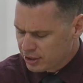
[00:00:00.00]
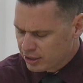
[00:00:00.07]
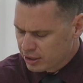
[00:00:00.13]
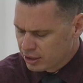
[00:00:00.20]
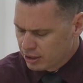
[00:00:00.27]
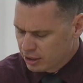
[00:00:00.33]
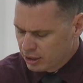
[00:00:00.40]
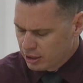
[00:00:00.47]

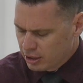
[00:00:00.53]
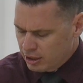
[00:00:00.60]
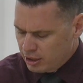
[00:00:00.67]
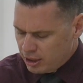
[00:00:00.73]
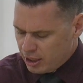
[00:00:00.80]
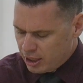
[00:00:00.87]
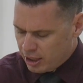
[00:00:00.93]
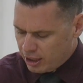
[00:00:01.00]

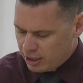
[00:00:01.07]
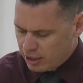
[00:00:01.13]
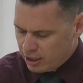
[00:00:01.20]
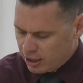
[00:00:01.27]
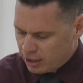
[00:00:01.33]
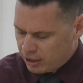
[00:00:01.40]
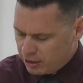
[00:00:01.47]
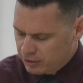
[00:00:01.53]
And
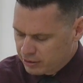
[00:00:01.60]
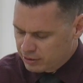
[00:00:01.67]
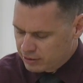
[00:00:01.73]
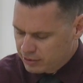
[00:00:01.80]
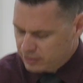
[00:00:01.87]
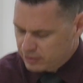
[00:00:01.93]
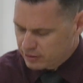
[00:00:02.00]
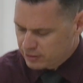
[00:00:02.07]

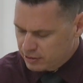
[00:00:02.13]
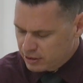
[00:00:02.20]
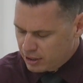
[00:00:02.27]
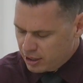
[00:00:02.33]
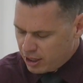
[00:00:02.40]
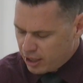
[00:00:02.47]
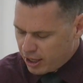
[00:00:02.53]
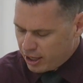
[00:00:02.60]

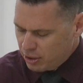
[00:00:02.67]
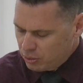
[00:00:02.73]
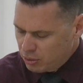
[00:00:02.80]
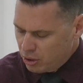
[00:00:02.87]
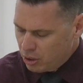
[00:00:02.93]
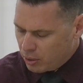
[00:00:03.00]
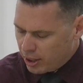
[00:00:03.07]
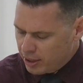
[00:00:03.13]
I don't know.